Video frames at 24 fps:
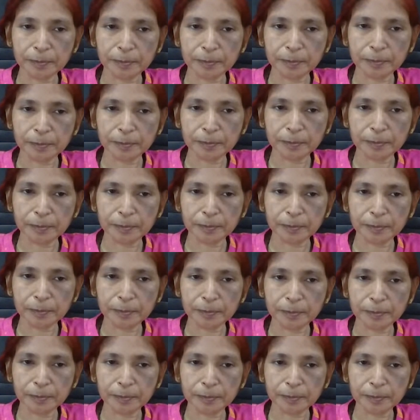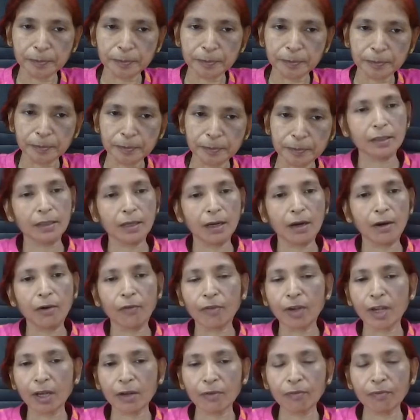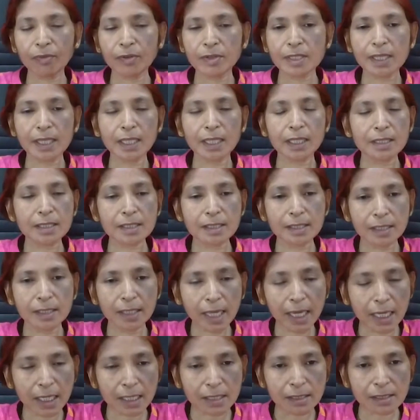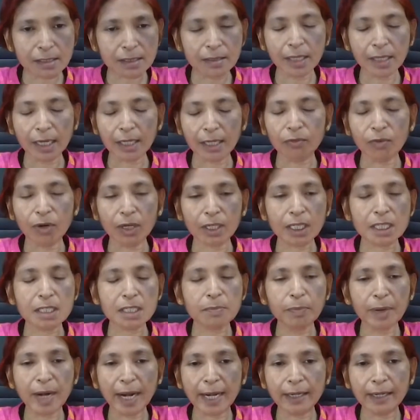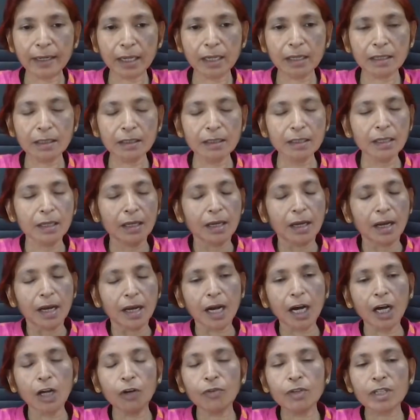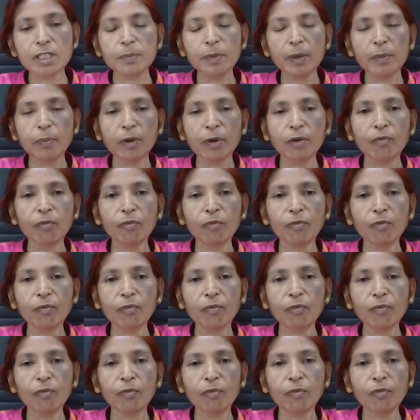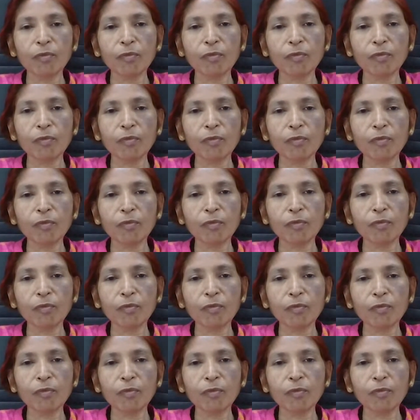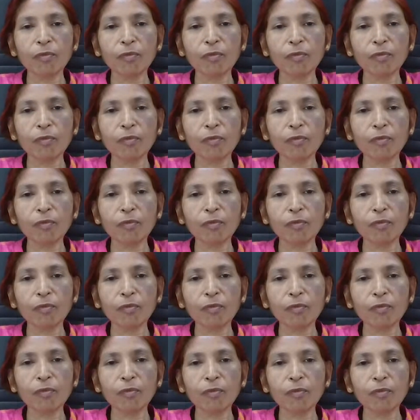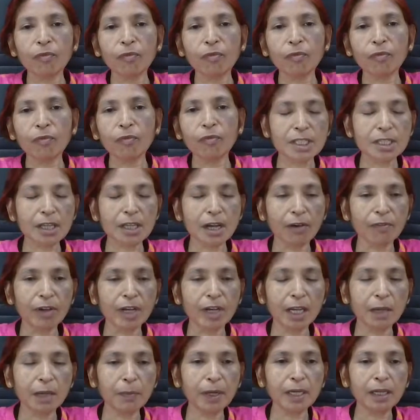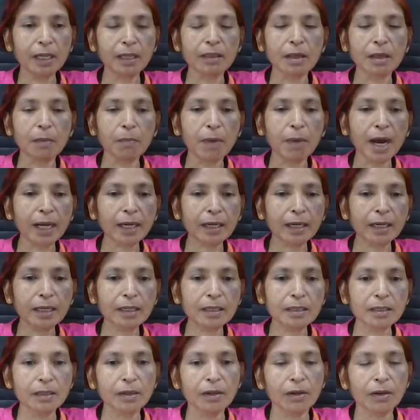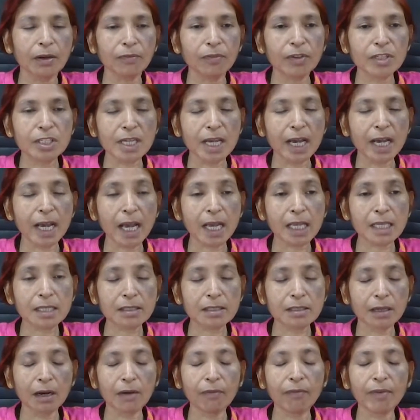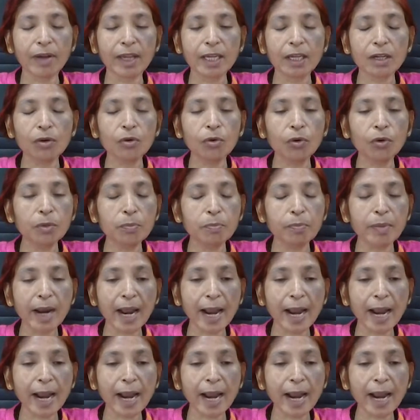As you are aware with these things, that what is branding, always people want to buy that product which is available in the market, which has a very good